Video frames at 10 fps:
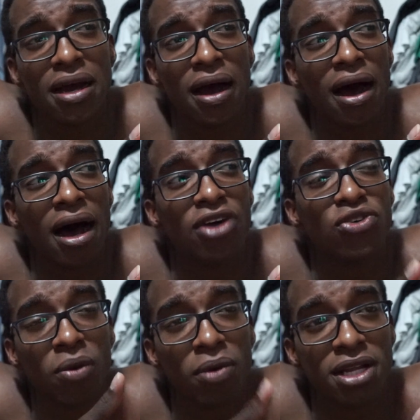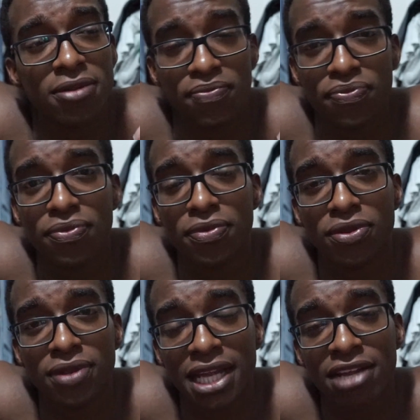So I want to
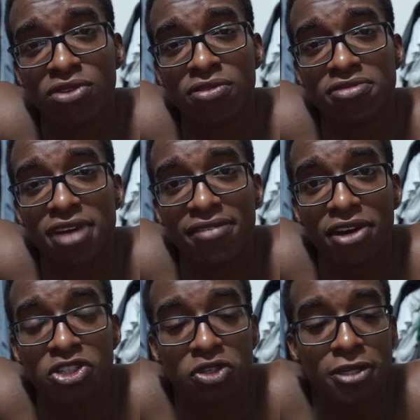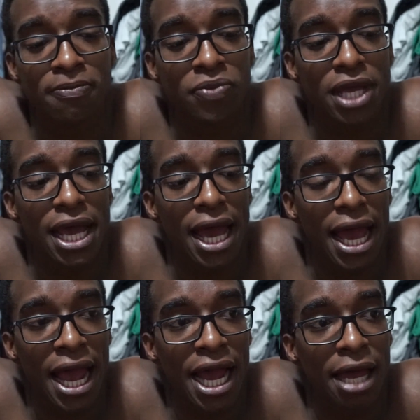deadlift over 500
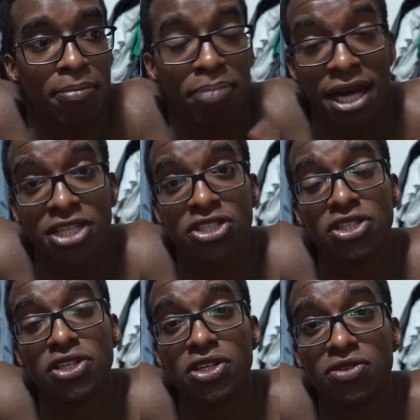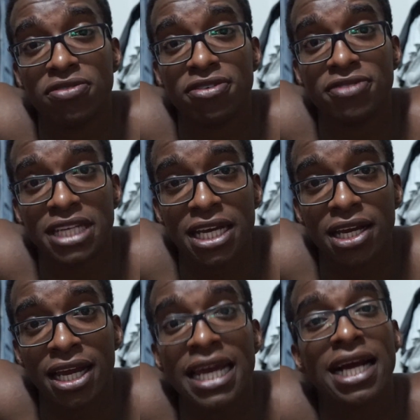and bench 315
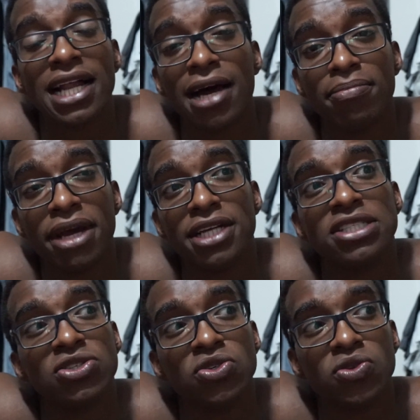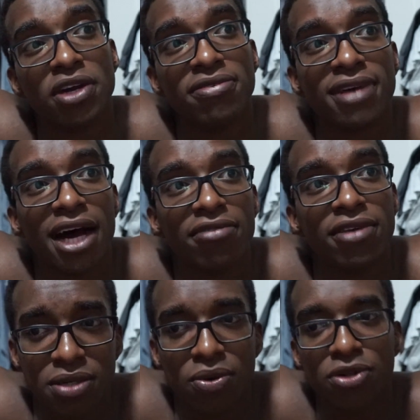and incline bench 225.
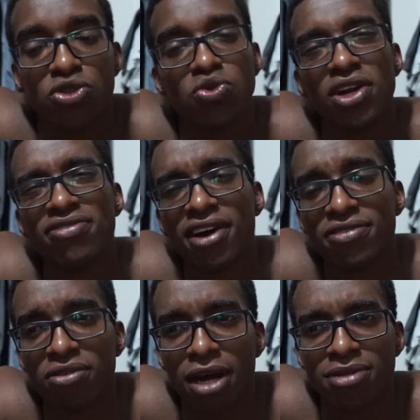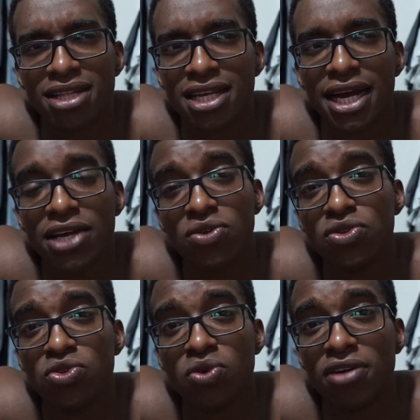Well, 225 for reps. I think I could do
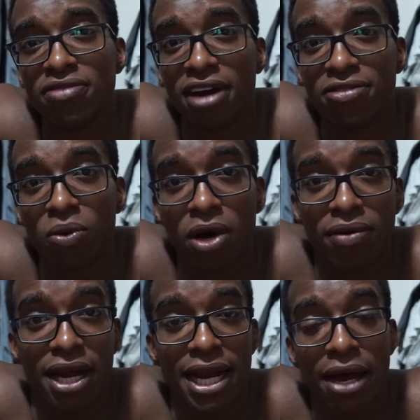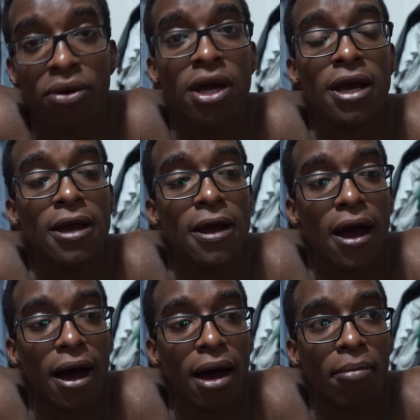225 for one right now.
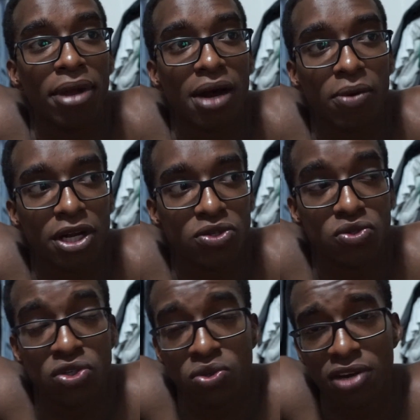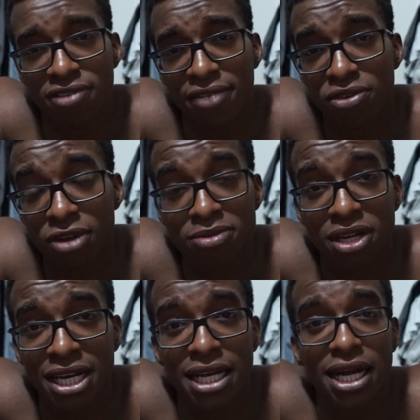But I want to do 225 for reps
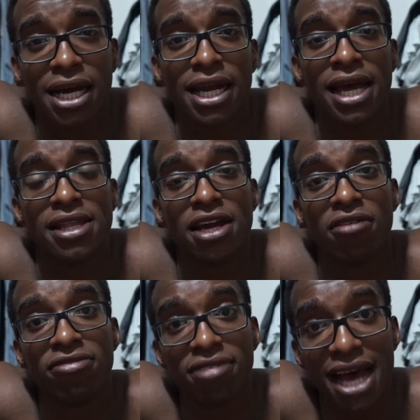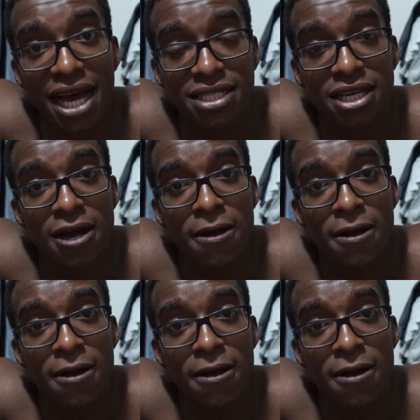on incline, and then on flat,